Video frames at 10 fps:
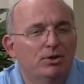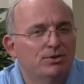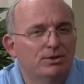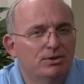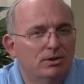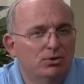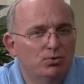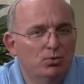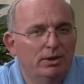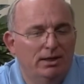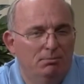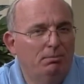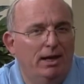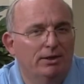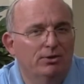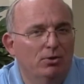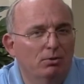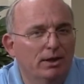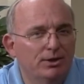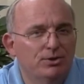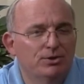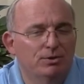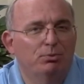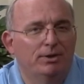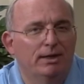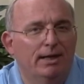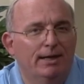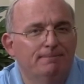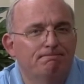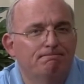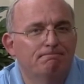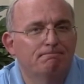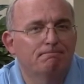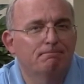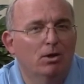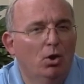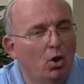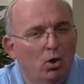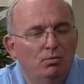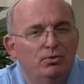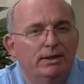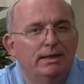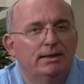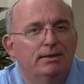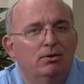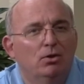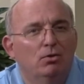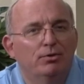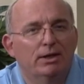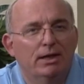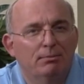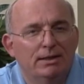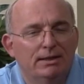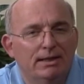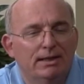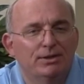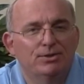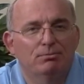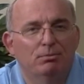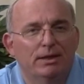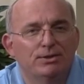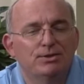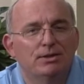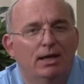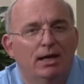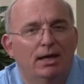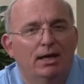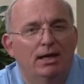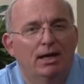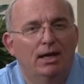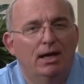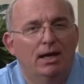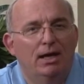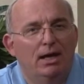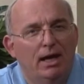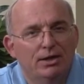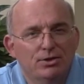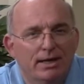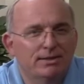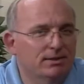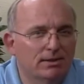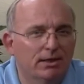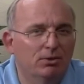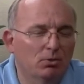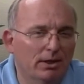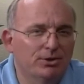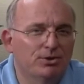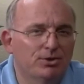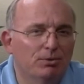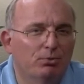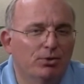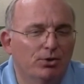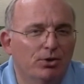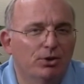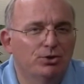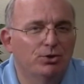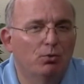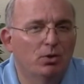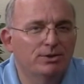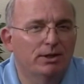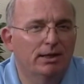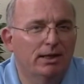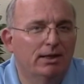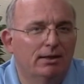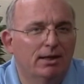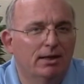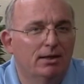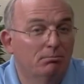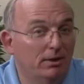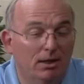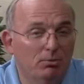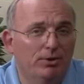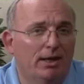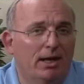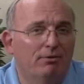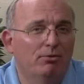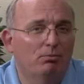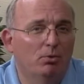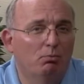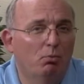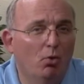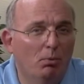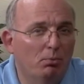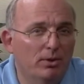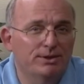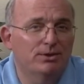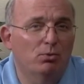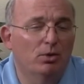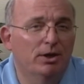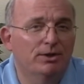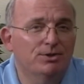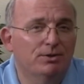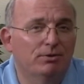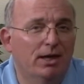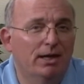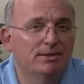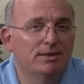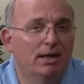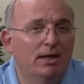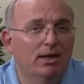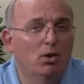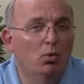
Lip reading: because it's truly impacted her relationship with God. Hopefully, over the coming days and months, as I sustain a relationship with her, she'll once again be able to have a more present awareness of God's